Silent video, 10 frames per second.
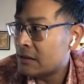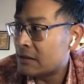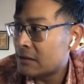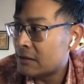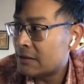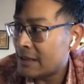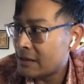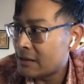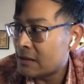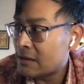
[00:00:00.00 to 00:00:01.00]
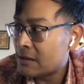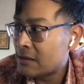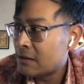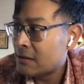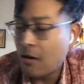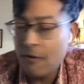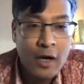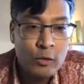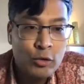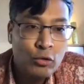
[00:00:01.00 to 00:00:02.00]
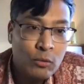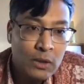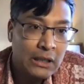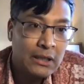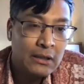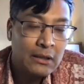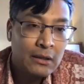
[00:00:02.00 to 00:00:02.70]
certain tenets of how to work